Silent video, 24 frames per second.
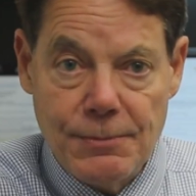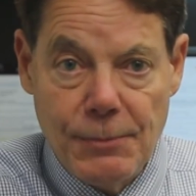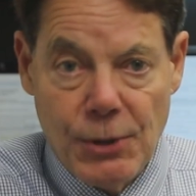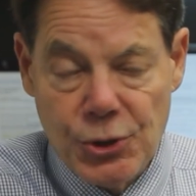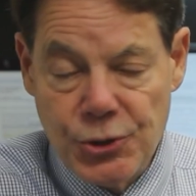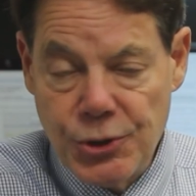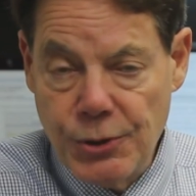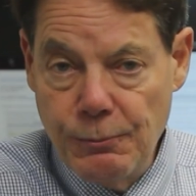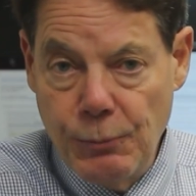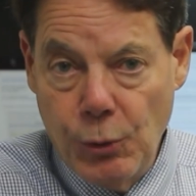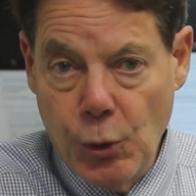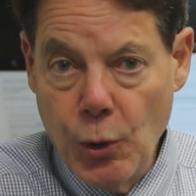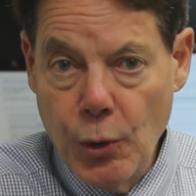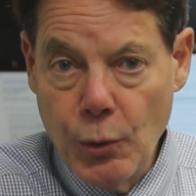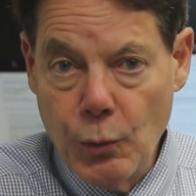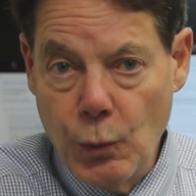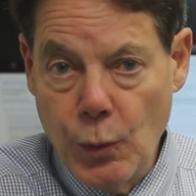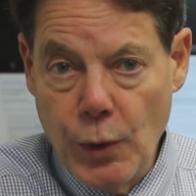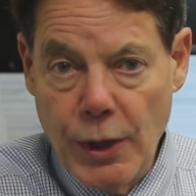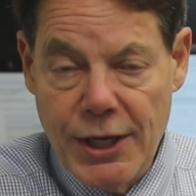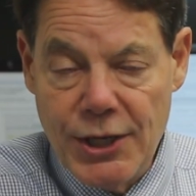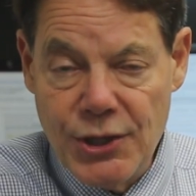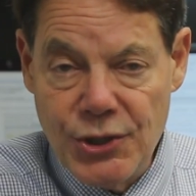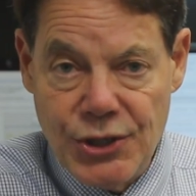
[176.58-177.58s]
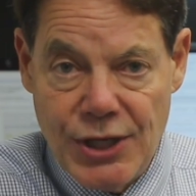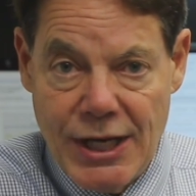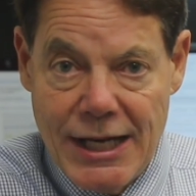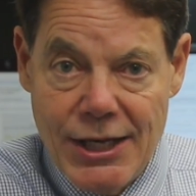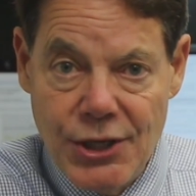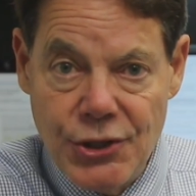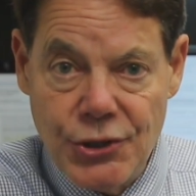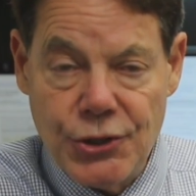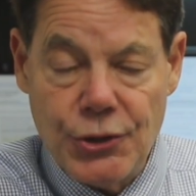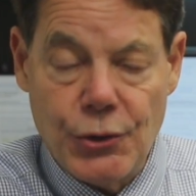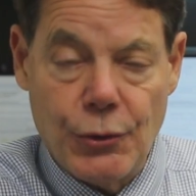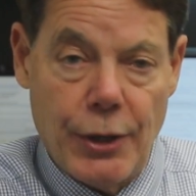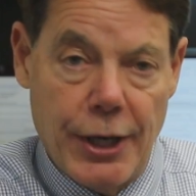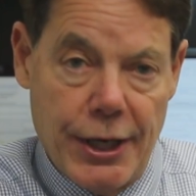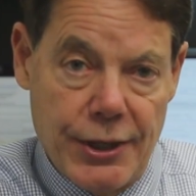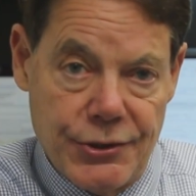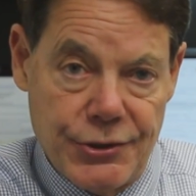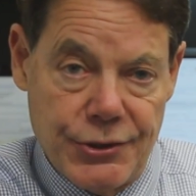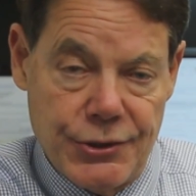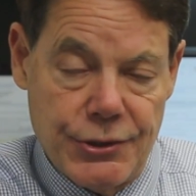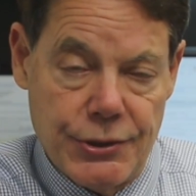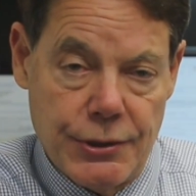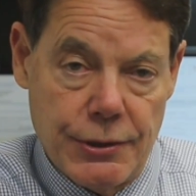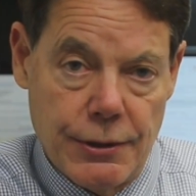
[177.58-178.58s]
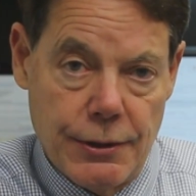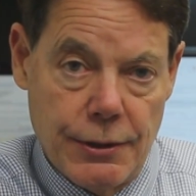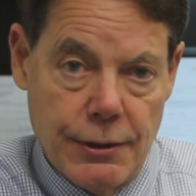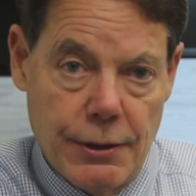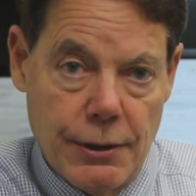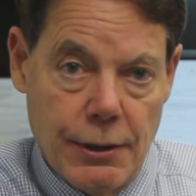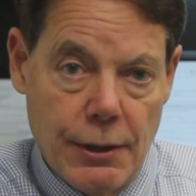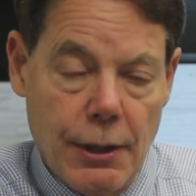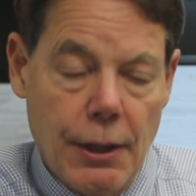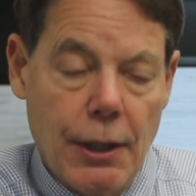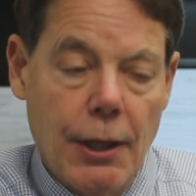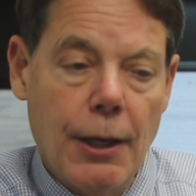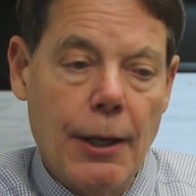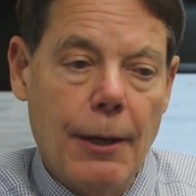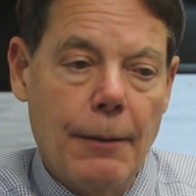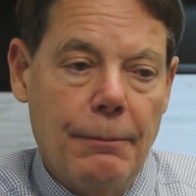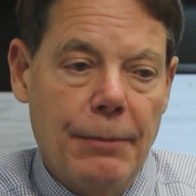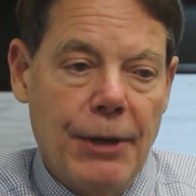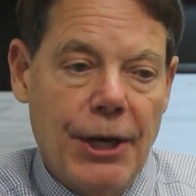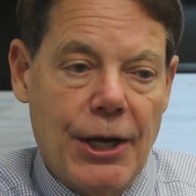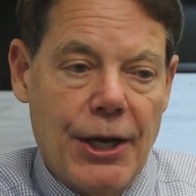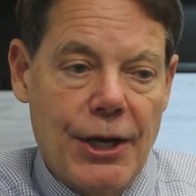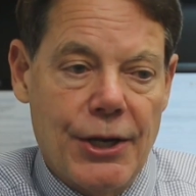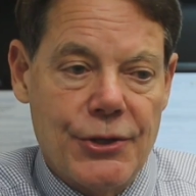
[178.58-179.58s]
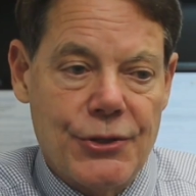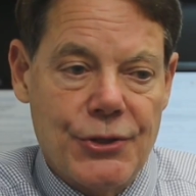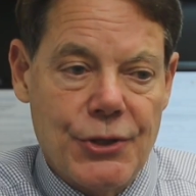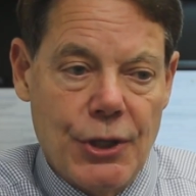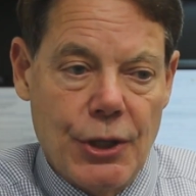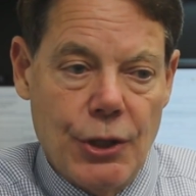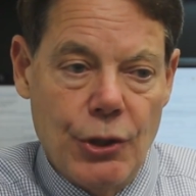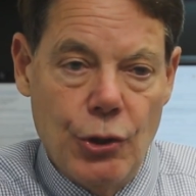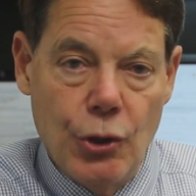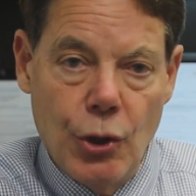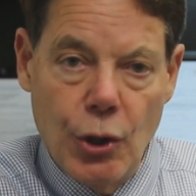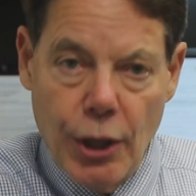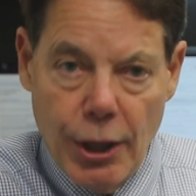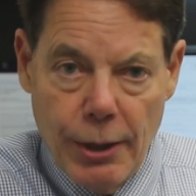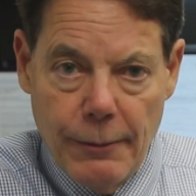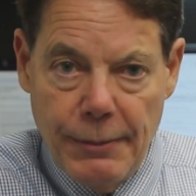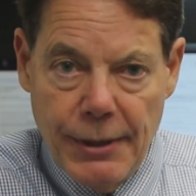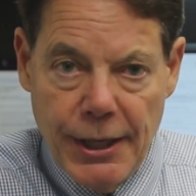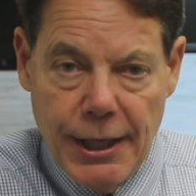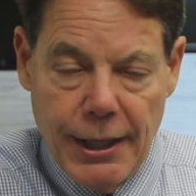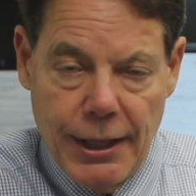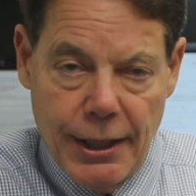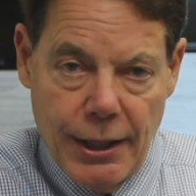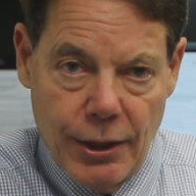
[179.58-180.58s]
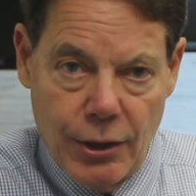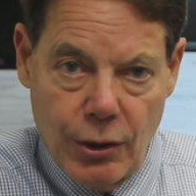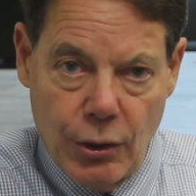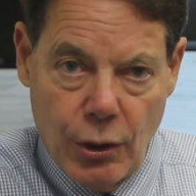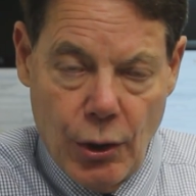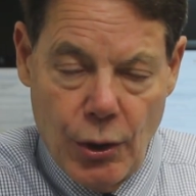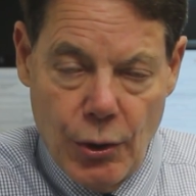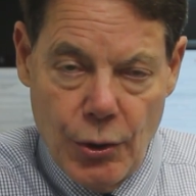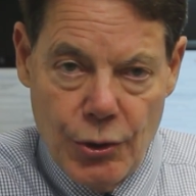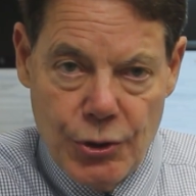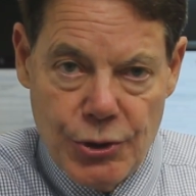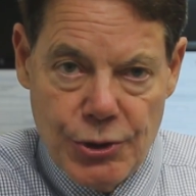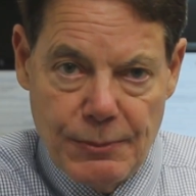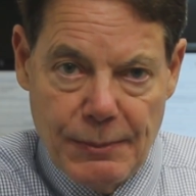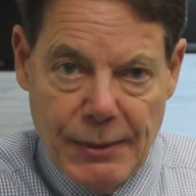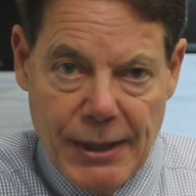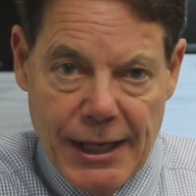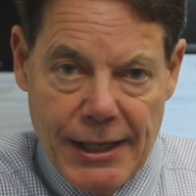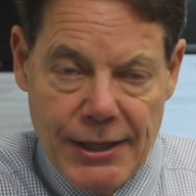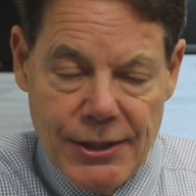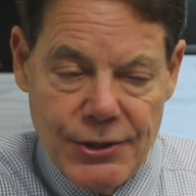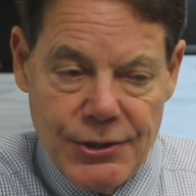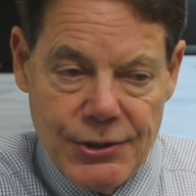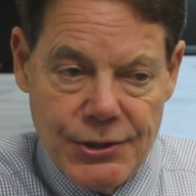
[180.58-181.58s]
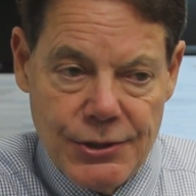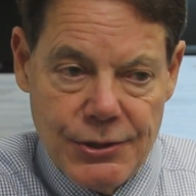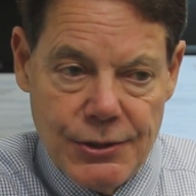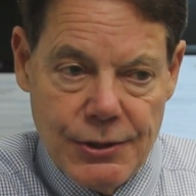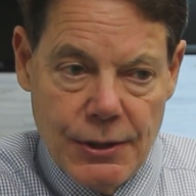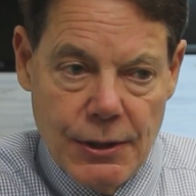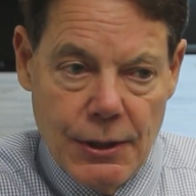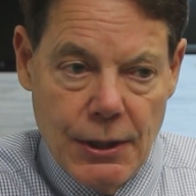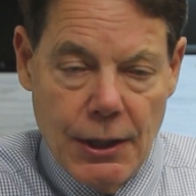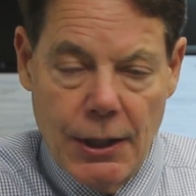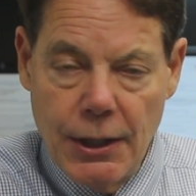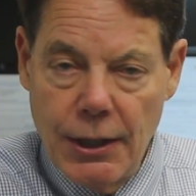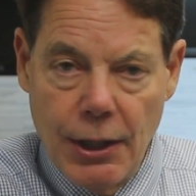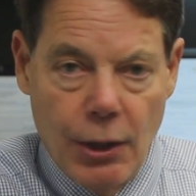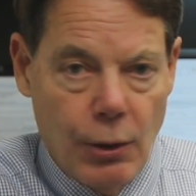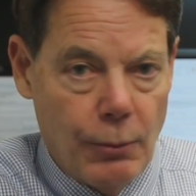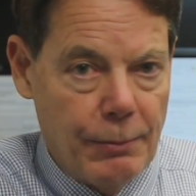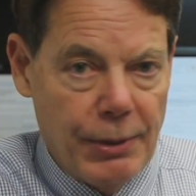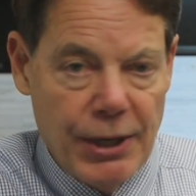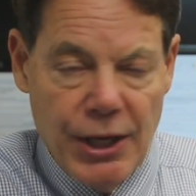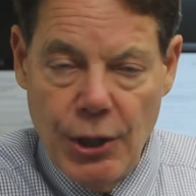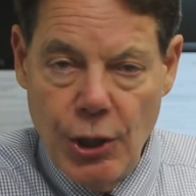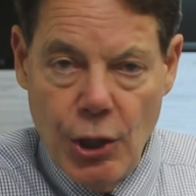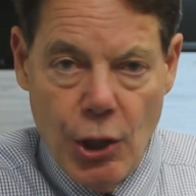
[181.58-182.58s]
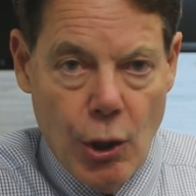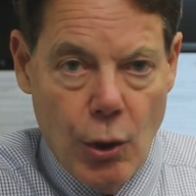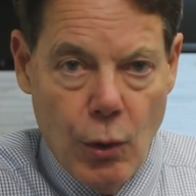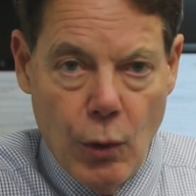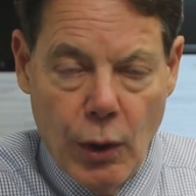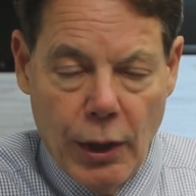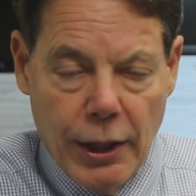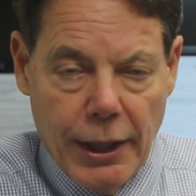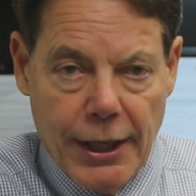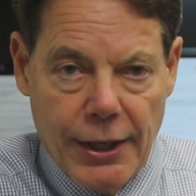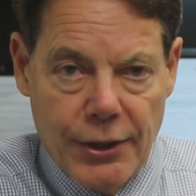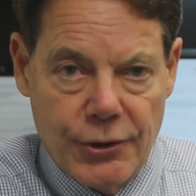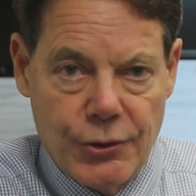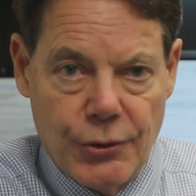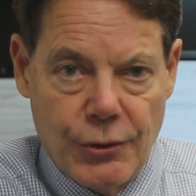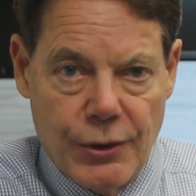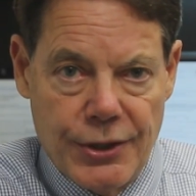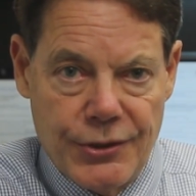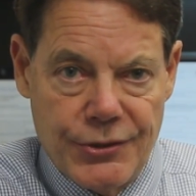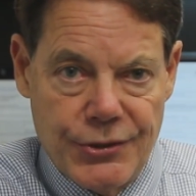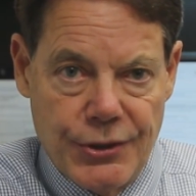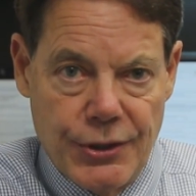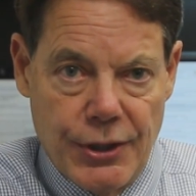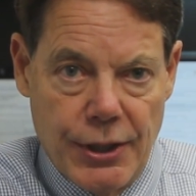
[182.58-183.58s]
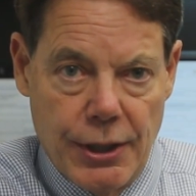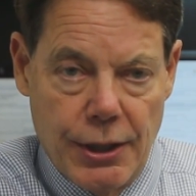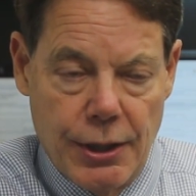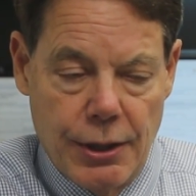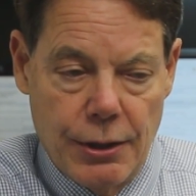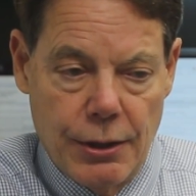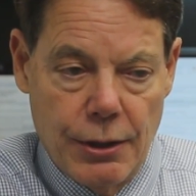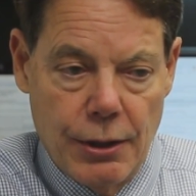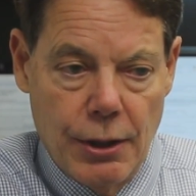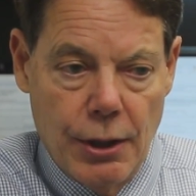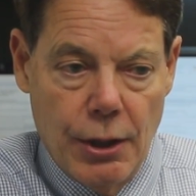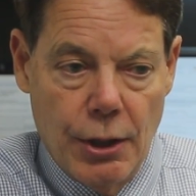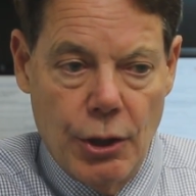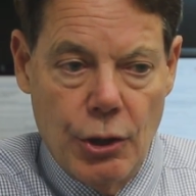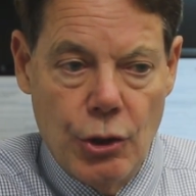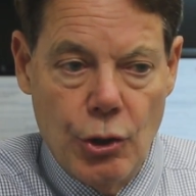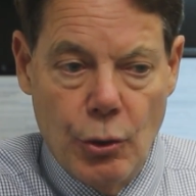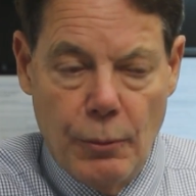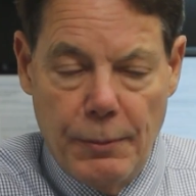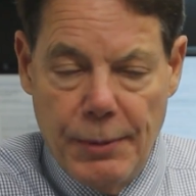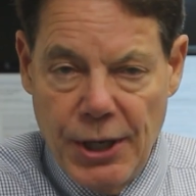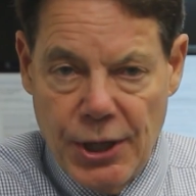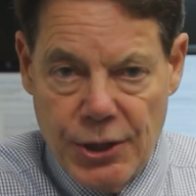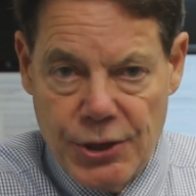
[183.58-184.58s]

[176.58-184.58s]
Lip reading: most important one is heat stress, because you're going to be in an enclosed space. There'll be no electricity. You'll be